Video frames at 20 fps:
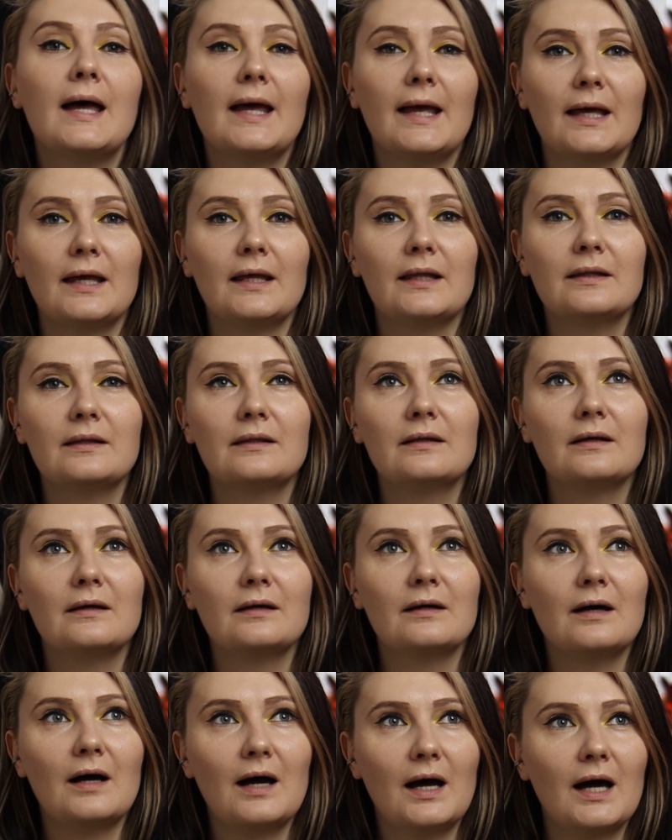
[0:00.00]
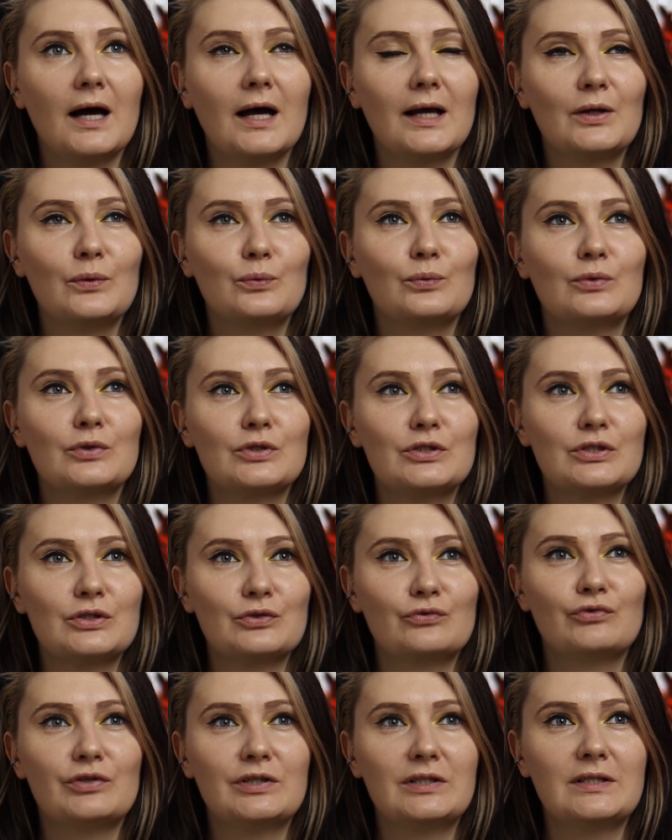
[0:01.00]
and I was
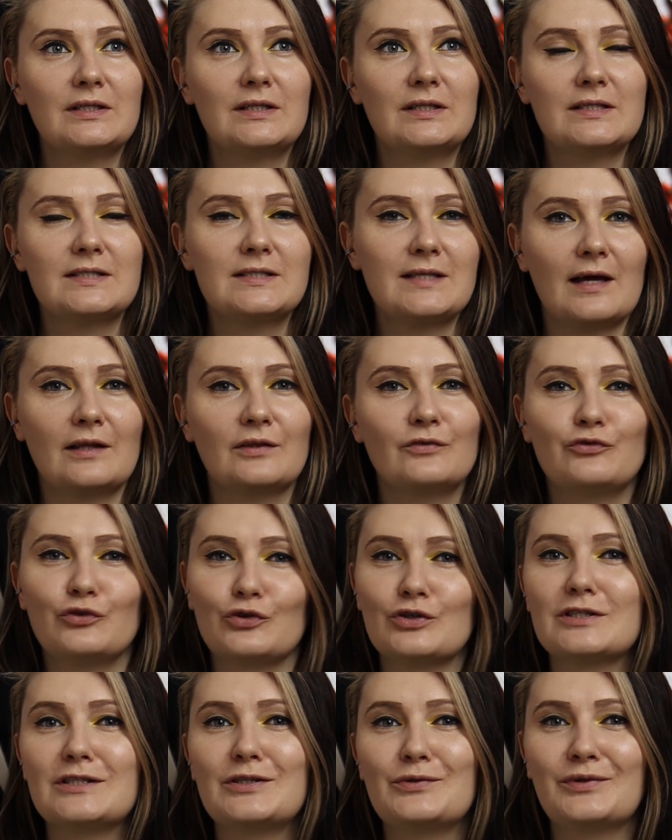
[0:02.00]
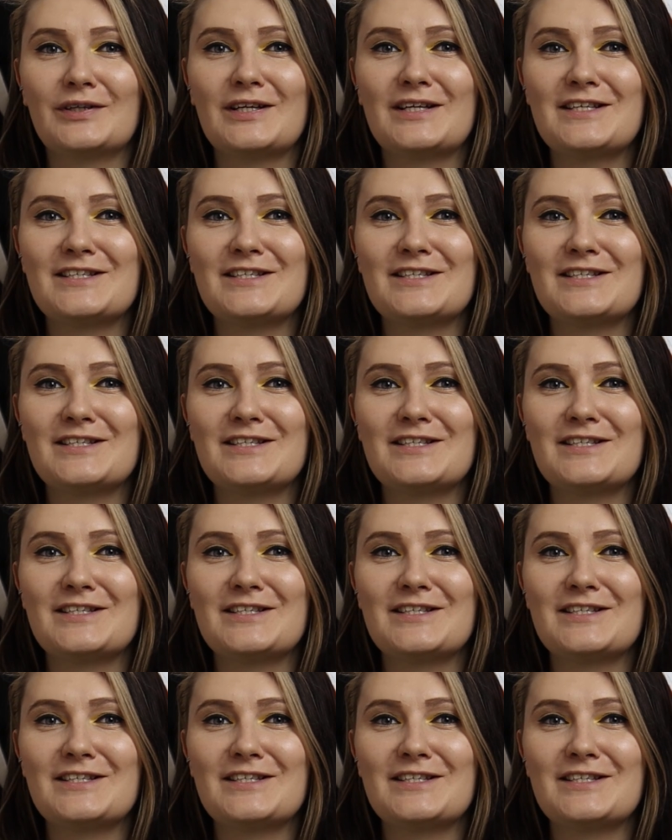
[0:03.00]
really sad firstly when